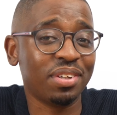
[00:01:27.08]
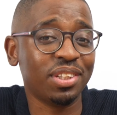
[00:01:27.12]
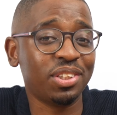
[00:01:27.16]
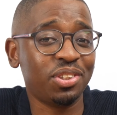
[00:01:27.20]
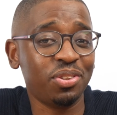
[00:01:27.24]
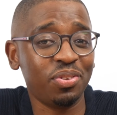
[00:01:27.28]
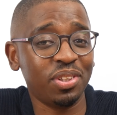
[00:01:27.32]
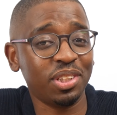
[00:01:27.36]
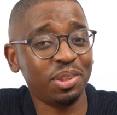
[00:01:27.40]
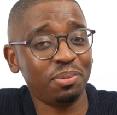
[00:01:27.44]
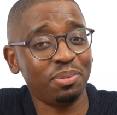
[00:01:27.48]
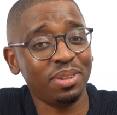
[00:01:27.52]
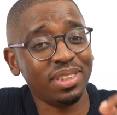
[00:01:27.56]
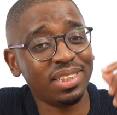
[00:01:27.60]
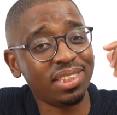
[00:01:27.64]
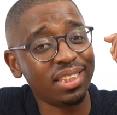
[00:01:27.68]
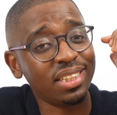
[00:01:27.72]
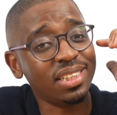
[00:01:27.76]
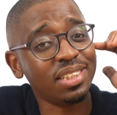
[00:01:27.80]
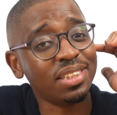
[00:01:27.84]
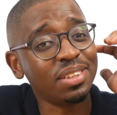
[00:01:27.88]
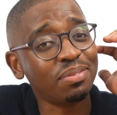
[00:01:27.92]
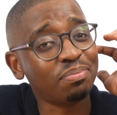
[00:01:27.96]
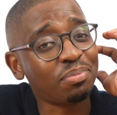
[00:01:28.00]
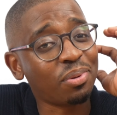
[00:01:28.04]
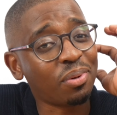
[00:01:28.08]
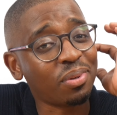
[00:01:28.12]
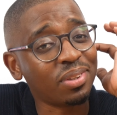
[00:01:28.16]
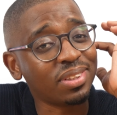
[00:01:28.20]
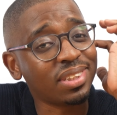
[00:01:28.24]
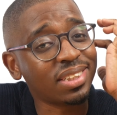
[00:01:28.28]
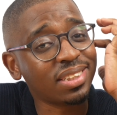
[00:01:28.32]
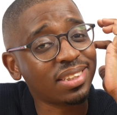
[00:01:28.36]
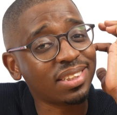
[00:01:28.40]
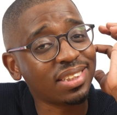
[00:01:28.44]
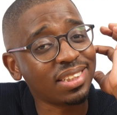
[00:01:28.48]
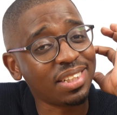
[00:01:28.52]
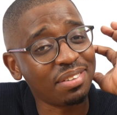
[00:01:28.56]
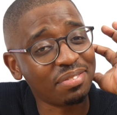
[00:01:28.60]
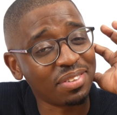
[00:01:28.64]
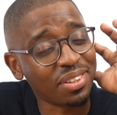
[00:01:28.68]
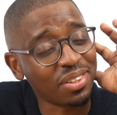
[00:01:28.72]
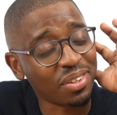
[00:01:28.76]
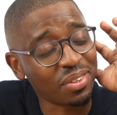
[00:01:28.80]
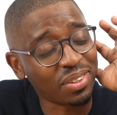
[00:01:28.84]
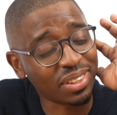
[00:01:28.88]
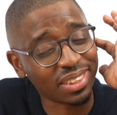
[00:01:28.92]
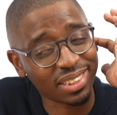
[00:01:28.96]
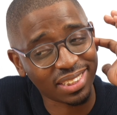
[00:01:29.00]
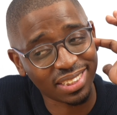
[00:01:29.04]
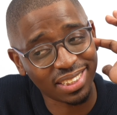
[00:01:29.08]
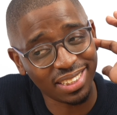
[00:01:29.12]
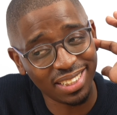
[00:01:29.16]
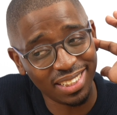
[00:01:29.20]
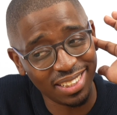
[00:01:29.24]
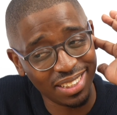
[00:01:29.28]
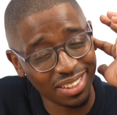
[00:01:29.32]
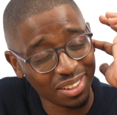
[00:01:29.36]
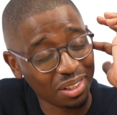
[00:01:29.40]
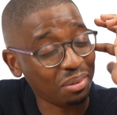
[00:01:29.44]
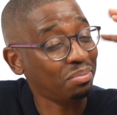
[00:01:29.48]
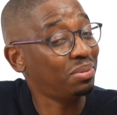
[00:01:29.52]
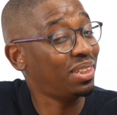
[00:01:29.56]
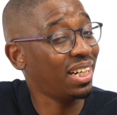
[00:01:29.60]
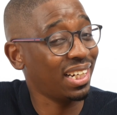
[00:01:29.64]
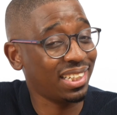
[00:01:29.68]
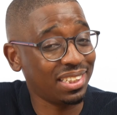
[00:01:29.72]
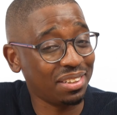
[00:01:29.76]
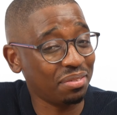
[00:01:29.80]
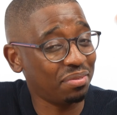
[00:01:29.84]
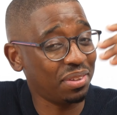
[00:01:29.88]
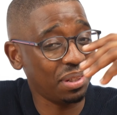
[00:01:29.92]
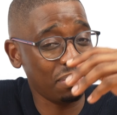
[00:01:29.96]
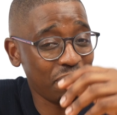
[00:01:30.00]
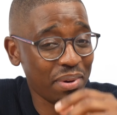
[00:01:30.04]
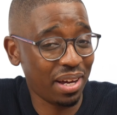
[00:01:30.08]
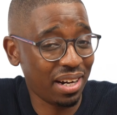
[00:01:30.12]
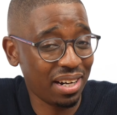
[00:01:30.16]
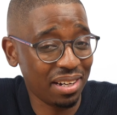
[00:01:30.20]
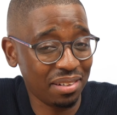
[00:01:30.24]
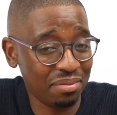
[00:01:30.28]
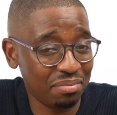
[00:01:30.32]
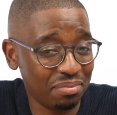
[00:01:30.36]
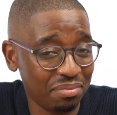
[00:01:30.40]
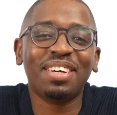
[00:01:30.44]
us USB-C ports, even though it's objectively better.